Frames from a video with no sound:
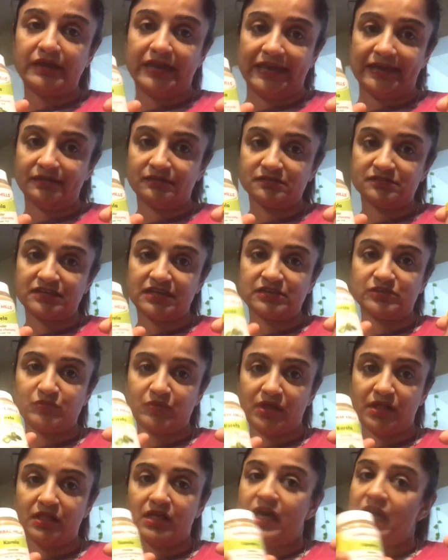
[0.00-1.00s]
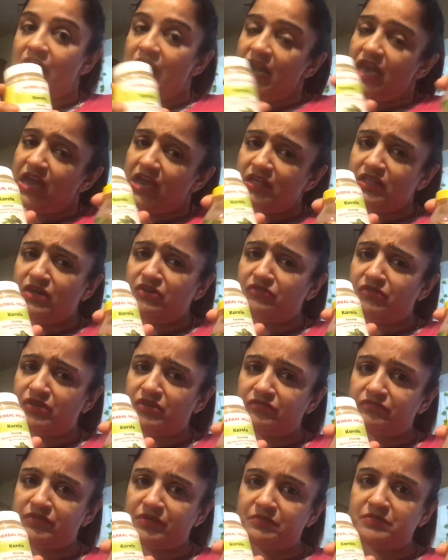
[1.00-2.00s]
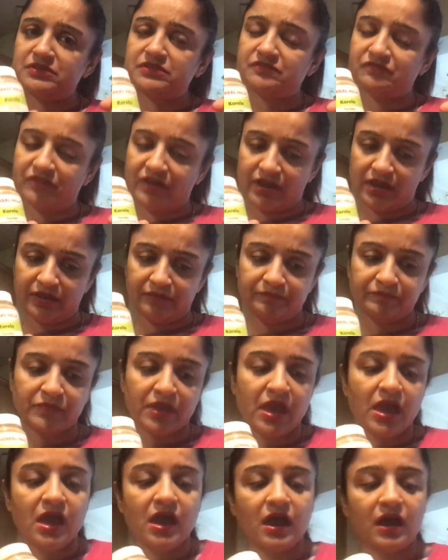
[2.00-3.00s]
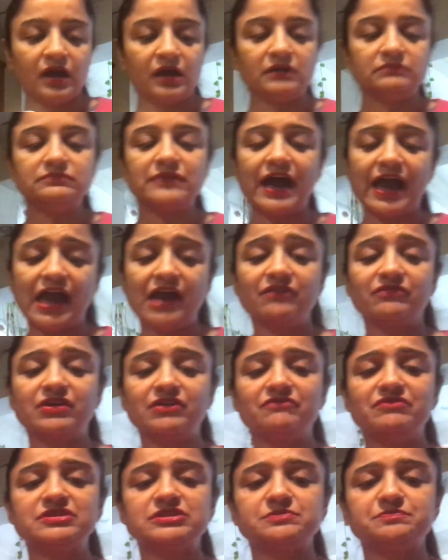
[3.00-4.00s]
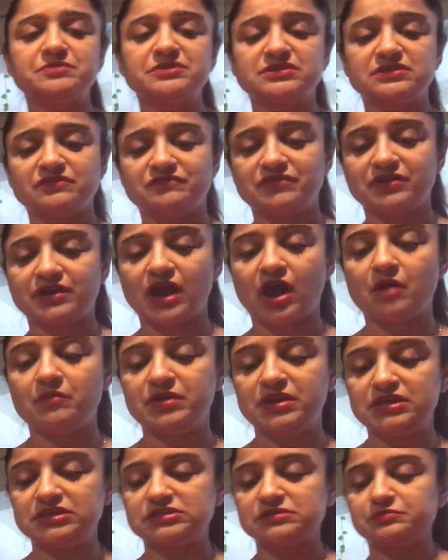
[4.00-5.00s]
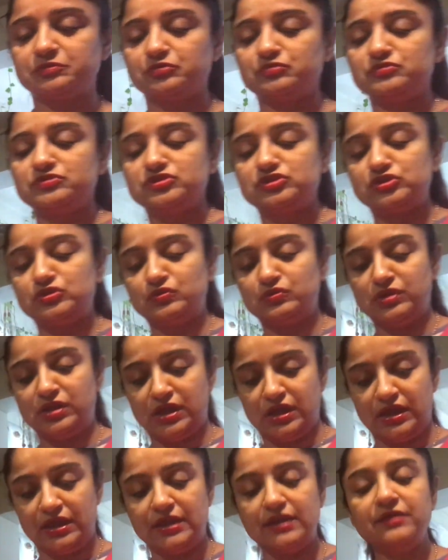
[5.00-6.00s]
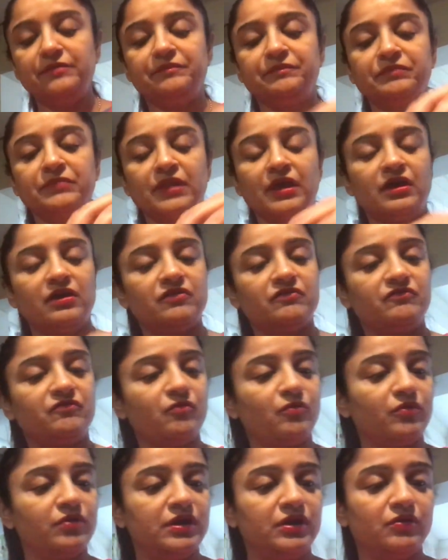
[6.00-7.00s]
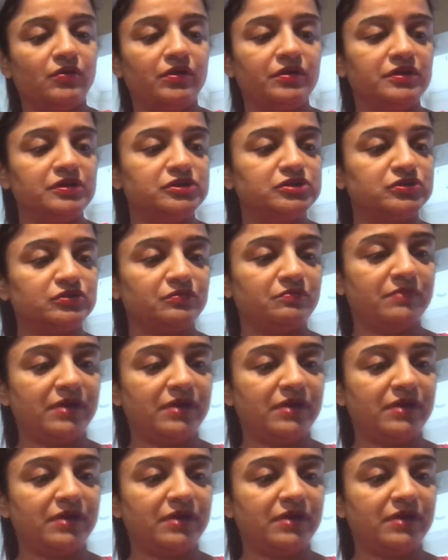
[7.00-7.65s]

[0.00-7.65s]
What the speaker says: Hills as well. Either one of them is fine. I have given specific how many spoons you need in order to